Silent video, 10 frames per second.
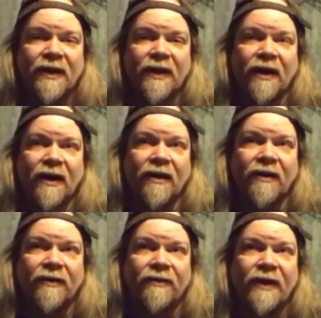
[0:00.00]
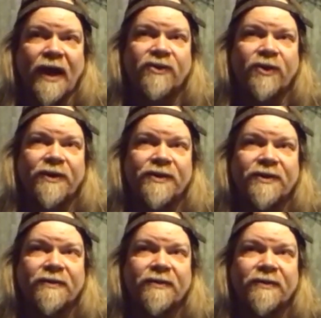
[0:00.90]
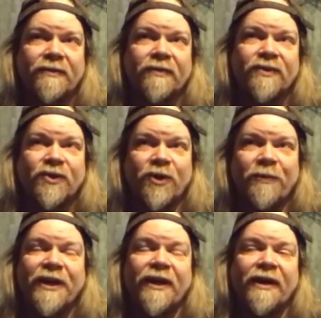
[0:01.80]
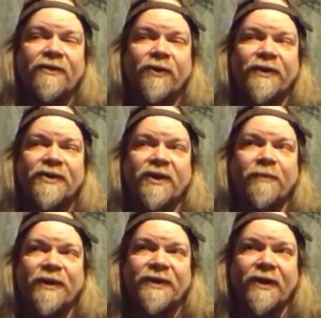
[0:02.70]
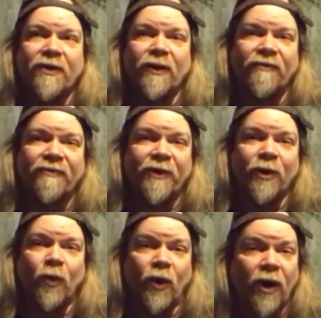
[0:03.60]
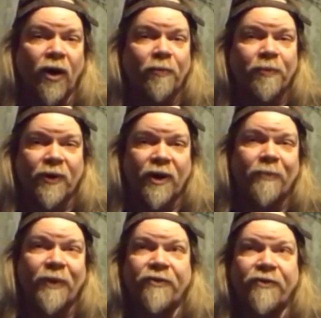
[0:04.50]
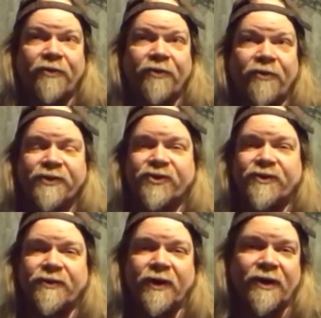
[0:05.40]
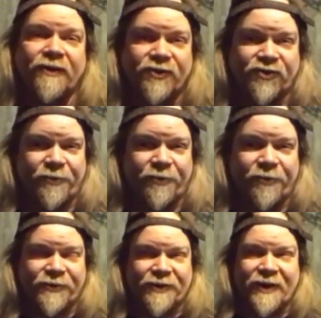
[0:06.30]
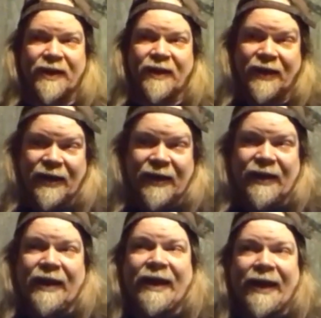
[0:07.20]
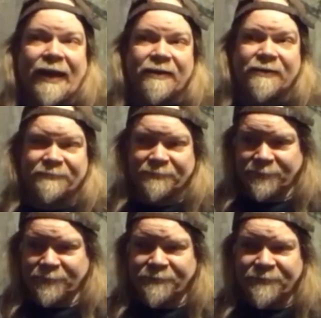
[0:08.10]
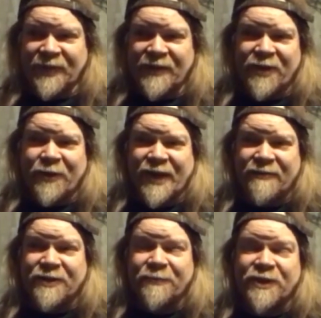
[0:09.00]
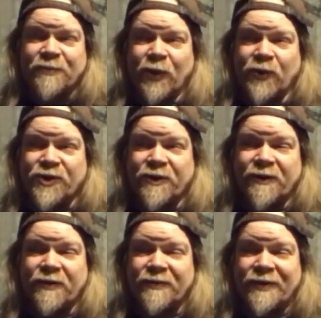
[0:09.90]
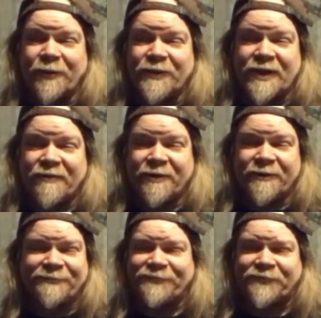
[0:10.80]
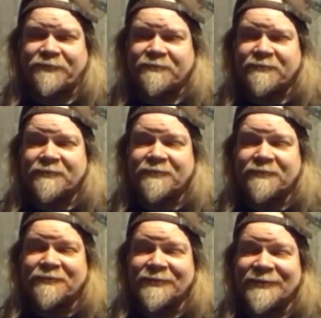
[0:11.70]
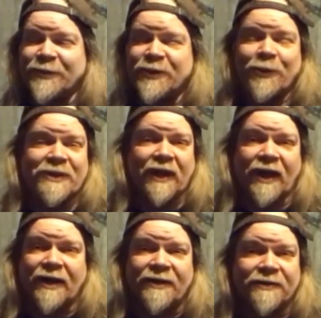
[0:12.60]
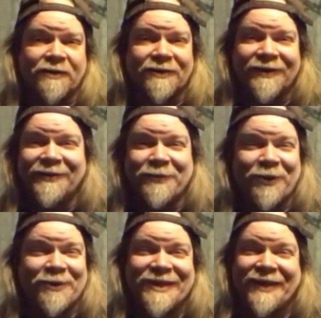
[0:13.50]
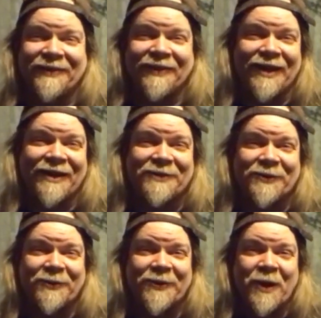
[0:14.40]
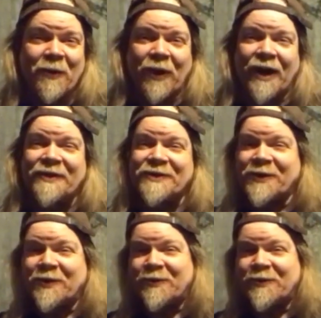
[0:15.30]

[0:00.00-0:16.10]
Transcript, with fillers: uh, at Only Soon to Be Dead, At Dawn They Sleep, and Dead Girl on Film were all put out by three different dis- uh, distributors. And even though it gave us some exposure, there was never there was always lies. we were always getting lied to. Yeah. Why there's no